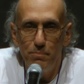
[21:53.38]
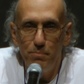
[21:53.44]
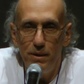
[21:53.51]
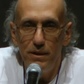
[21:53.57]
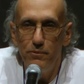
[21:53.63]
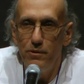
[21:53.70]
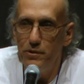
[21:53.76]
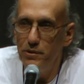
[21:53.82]
to
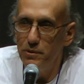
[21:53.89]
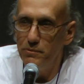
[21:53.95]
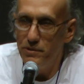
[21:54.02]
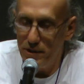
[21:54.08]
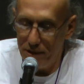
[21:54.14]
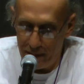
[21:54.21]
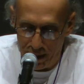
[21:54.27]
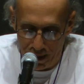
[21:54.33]
be with you
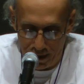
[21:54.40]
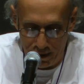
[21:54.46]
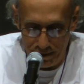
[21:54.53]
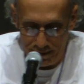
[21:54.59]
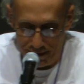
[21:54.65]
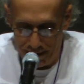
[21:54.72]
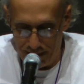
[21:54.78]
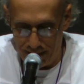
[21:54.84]
today.
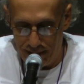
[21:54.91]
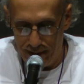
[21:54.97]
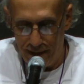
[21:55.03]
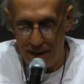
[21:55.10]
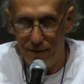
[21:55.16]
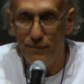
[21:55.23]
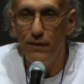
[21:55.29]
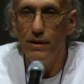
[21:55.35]

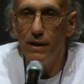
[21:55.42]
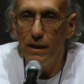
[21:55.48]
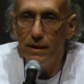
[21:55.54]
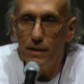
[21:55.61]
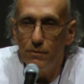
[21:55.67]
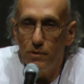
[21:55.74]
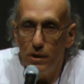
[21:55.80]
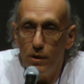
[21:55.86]
I feel
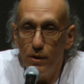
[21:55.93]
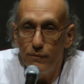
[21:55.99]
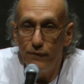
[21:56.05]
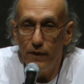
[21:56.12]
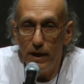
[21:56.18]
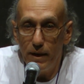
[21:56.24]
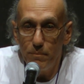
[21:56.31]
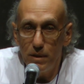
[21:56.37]
like we're all
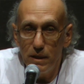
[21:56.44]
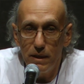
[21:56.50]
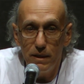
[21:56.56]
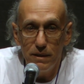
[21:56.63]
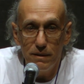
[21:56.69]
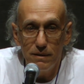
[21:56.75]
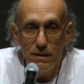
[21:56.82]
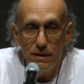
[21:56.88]
family
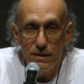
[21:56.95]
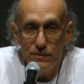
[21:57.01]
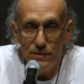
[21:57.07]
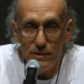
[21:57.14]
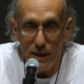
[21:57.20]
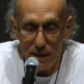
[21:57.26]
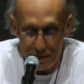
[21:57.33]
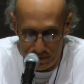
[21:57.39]
here.
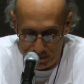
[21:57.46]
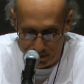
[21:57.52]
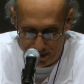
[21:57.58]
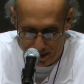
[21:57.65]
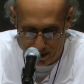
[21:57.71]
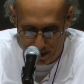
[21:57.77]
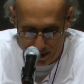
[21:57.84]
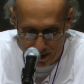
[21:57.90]
It's nice.
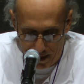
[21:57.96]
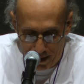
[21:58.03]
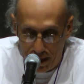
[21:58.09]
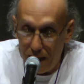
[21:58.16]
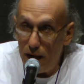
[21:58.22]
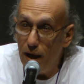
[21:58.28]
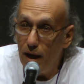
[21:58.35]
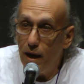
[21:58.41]

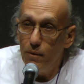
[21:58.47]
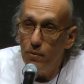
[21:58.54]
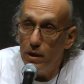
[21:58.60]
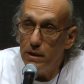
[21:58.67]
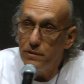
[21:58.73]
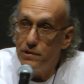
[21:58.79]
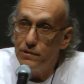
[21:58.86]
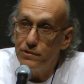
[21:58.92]
I
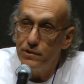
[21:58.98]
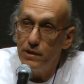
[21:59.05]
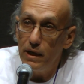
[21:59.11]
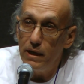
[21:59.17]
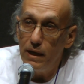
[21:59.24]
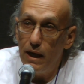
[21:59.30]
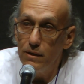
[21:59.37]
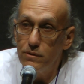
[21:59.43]
want to just
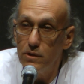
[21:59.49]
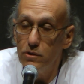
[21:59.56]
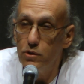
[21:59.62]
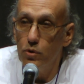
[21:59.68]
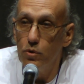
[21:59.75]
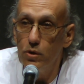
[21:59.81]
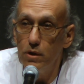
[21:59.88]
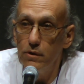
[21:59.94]
say out the
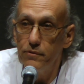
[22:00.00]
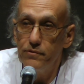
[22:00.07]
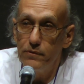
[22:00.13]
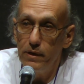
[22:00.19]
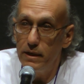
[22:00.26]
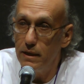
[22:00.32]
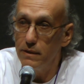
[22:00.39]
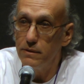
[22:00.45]
door,
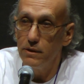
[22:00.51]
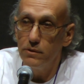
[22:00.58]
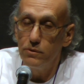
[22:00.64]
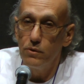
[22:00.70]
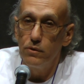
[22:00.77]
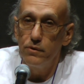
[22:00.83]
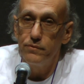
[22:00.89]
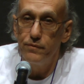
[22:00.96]
straight out the
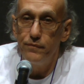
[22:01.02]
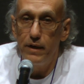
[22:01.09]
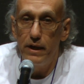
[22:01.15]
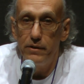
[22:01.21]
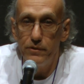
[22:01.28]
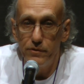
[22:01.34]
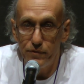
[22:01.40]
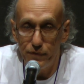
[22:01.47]
door is a
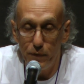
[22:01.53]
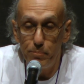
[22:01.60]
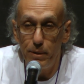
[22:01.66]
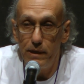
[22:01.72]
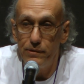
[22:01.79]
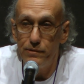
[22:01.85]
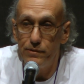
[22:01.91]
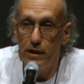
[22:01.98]
Veterans for
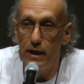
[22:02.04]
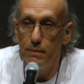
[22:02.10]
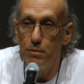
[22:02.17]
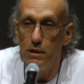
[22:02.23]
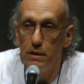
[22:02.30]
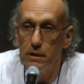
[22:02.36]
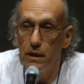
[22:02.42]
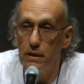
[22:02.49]
Peace
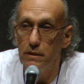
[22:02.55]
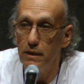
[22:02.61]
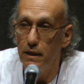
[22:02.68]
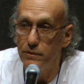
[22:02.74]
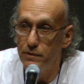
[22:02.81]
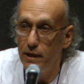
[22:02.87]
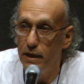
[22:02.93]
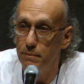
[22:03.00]
table, and on
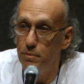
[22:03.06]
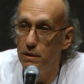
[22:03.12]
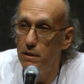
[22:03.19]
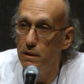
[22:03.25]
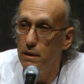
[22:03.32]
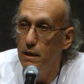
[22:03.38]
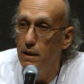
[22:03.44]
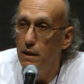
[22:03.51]
that table